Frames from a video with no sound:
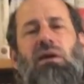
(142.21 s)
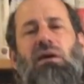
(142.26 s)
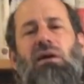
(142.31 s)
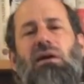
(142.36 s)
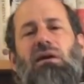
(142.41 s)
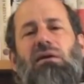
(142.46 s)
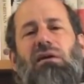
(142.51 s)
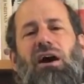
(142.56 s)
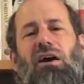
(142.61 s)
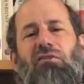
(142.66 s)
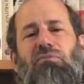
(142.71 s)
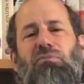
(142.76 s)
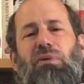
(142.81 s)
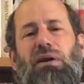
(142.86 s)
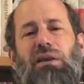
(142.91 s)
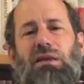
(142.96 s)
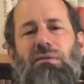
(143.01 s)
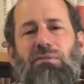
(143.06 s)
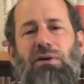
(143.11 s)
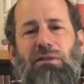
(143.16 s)
Krav
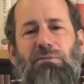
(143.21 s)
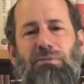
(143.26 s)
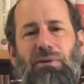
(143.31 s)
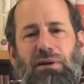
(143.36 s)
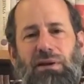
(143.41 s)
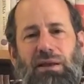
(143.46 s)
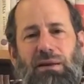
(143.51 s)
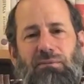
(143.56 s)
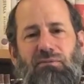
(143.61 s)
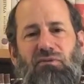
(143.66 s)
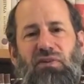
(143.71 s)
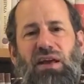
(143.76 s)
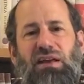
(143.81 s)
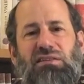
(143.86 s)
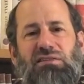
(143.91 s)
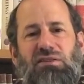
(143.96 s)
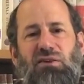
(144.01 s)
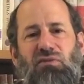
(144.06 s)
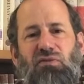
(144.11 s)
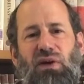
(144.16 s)
Panim El Panim, face
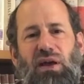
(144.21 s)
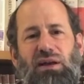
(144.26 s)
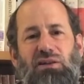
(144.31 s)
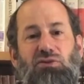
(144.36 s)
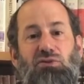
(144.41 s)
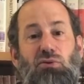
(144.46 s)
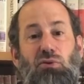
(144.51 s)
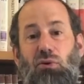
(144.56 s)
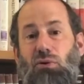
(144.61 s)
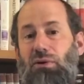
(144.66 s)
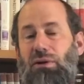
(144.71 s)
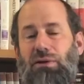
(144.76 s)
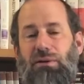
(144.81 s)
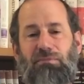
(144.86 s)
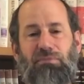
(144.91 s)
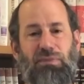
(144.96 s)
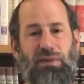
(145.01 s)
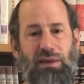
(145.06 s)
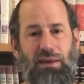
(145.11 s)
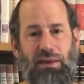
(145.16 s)
to face or
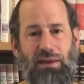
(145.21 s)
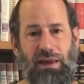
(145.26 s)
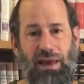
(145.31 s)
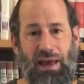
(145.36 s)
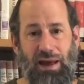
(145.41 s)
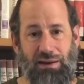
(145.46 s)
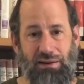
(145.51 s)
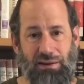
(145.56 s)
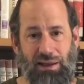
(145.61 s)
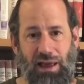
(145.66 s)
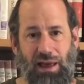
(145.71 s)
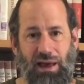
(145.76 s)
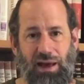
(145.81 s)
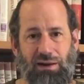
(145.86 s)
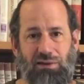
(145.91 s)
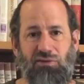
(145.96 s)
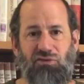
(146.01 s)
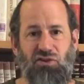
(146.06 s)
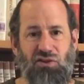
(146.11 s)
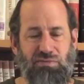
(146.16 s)
hand to hand,
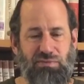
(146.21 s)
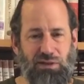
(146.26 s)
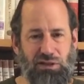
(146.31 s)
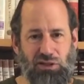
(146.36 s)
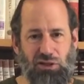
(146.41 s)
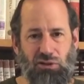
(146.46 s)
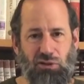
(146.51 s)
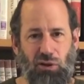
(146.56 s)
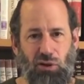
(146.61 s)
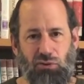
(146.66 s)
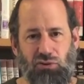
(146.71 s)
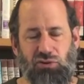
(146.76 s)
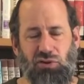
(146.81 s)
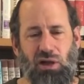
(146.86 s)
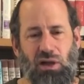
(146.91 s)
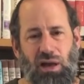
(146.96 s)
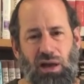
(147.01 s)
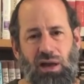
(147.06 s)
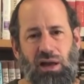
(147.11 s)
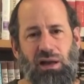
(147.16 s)
just means close
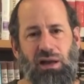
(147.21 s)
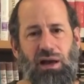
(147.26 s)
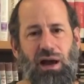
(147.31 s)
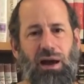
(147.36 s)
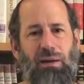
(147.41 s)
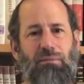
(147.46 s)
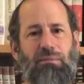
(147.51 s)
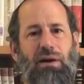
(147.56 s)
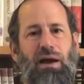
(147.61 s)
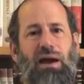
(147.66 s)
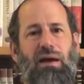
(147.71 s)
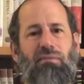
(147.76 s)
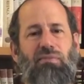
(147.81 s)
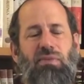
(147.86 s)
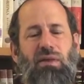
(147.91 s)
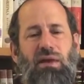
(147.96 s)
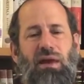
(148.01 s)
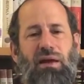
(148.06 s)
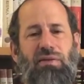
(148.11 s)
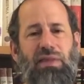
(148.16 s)
combat.
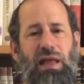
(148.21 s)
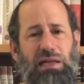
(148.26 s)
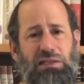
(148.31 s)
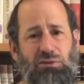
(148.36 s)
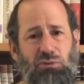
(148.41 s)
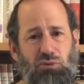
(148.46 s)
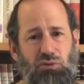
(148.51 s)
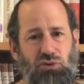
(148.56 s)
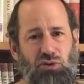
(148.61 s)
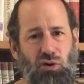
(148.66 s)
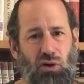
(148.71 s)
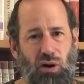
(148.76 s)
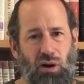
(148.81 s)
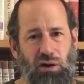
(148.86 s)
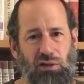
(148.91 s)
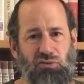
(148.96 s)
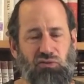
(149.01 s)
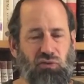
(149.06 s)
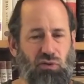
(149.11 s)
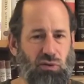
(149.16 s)
And that's what it was
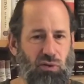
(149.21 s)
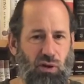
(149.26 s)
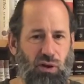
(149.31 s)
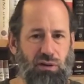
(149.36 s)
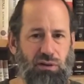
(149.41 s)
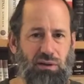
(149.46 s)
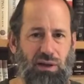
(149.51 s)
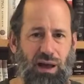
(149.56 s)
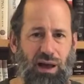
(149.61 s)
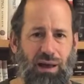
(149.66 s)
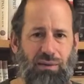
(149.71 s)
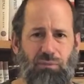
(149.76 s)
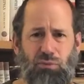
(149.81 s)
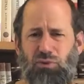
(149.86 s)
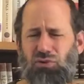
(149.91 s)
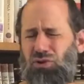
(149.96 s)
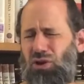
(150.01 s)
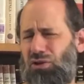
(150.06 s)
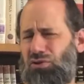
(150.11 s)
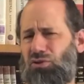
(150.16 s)
called for a long time. It
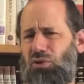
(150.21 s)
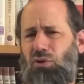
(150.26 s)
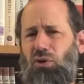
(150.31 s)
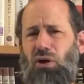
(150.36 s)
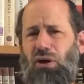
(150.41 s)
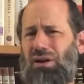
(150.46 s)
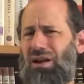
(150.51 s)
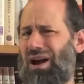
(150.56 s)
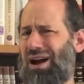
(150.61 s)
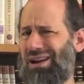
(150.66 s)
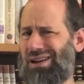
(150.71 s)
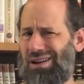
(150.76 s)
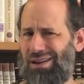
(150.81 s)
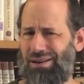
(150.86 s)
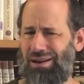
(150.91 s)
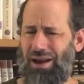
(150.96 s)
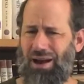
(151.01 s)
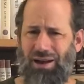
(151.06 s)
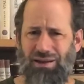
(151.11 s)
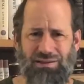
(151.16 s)
was also called
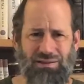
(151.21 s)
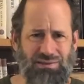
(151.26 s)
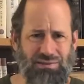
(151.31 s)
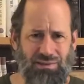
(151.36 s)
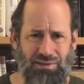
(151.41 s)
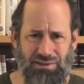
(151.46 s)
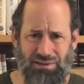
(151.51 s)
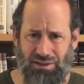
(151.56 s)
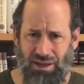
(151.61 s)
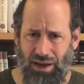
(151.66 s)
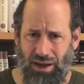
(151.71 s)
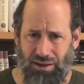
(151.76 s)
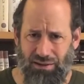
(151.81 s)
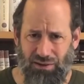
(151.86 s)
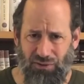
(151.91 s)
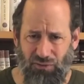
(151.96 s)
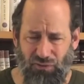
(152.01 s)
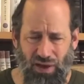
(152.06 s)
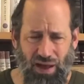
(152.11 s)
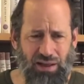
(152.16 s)
Haganah,
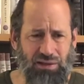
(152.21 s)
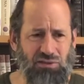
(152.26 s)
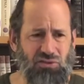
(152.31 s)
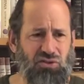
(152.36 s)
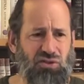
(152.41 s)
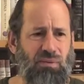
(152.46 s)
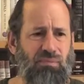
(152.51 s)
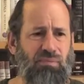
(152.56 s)
defense.